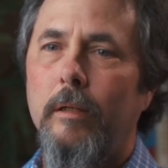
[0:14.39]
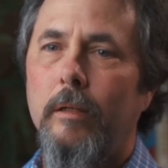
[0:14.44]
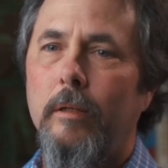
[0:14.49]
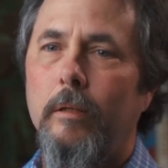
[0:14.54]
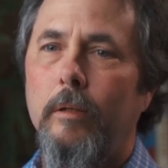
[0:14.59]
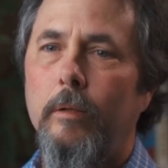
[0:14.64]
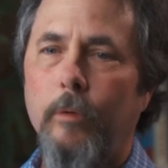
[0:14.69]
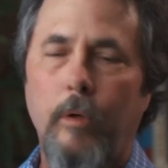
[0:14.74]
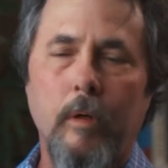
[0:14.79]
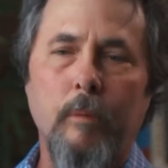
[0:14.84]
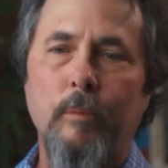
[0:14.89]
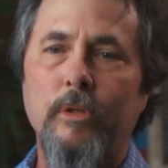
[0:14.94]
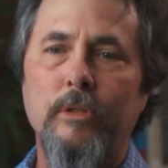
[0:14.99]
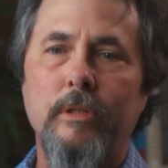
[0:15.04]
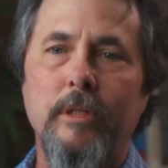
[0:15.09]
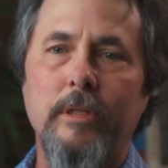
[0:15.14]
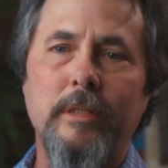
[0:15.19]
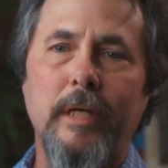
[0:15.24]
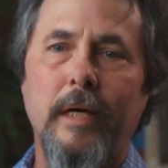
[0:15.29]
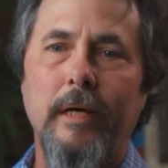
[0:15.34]
normal
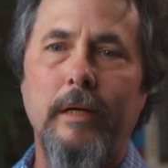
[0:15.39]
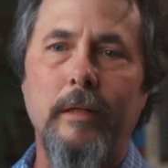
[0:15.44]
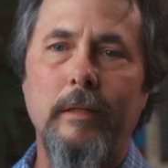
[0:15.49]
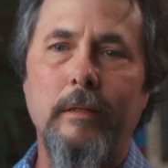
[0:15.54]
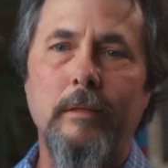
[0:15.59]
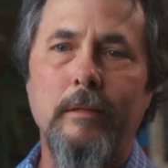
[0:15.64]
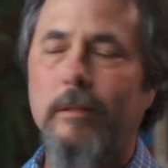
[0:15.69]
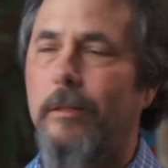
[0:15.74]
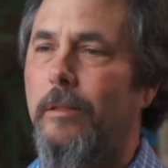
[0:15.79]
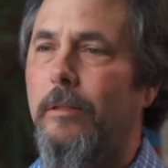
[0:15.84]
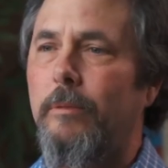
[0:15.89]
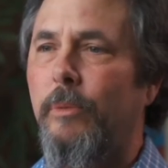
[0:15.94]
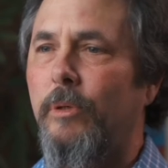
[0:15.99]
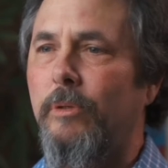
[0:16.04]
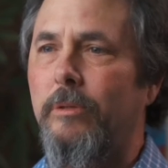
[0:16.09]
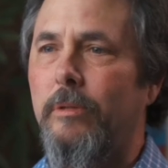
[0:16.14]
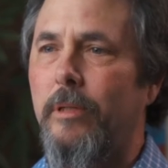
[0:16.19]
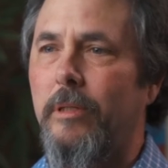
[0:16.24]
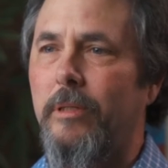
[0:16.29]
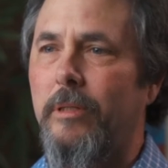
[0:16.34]
society isn't
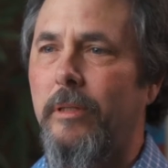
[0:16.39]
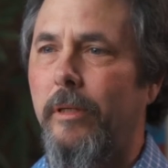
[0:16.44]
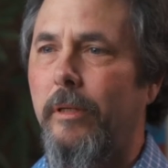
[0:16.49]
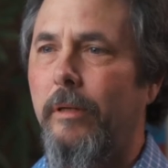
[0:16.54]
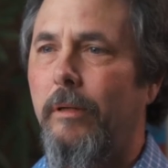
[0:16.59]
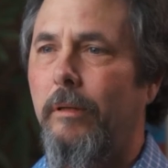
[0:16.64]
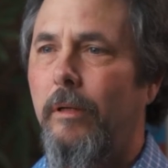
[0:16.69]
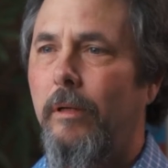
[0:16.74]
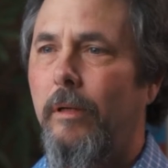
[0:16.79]
supposed to see.